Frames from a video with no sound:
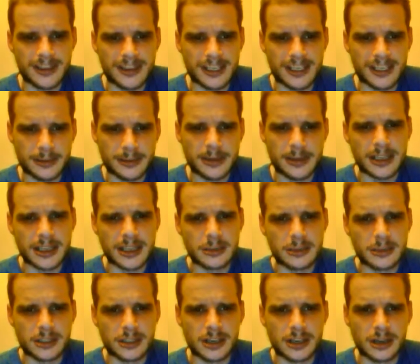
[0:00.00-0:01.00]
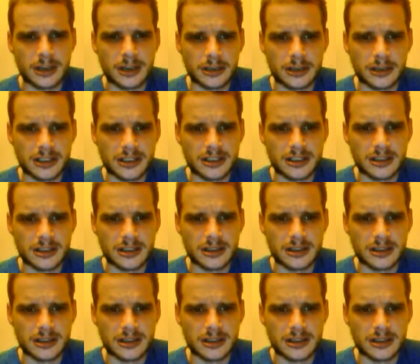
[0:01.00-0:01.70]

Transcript: takes me back to a childish,